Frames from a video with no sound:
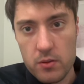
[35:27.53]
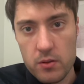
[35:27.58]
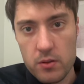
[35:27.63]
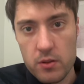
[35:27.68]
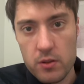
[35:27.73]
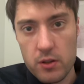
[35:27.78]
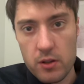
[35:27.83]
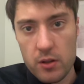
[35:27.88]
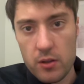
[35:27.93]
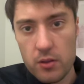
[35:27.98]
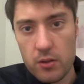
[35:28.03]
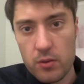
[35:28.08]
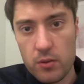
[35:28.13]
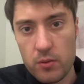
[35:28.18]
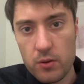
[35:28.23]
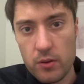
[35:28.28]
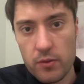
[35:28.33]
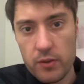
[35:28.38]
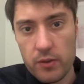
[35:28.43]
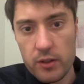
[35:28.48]
So
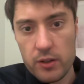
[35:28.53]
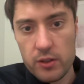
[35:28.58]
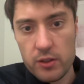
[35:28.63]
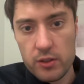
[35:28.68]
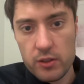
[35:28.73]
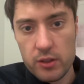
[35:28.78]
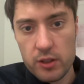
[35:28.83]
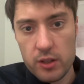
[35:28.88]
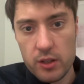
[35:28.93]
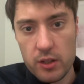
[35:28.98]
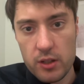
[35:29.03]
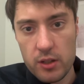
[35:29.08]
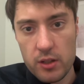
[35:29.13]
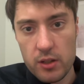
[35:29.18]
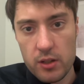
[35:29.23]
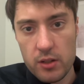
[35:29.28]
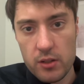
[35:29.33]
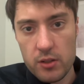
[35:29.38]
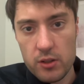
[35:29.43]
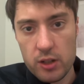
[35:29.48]
what if I just did
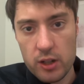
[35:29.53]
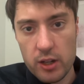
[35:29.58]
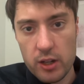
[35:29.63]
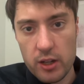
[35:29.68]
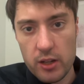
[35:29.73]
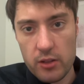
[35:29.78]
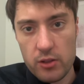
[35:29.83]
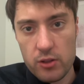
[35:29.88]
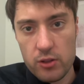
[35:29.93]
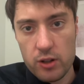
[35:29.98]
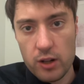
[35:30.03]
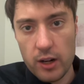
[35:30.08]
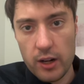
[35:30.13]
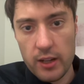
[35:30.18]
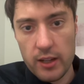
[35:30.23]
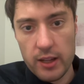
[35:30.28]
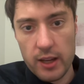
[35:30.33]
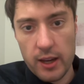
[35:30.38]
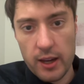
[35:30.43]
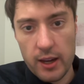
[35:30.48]
a giant try
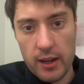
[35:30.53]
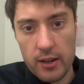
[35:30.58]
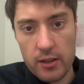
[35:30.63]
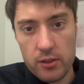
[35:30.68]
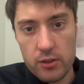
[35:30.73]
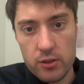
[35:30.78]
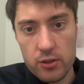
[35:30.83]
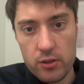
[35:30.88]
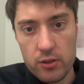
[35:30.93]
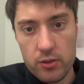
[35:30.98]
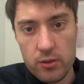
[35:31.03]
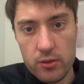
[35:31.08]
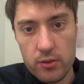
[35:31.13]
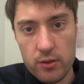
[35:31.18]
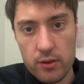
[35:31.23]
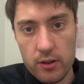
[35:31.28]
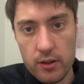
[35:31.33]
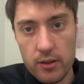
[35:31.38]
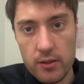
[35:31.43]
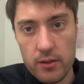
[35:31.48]
catch?
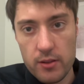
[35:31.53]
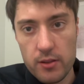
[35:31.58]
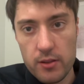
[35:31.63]
Right?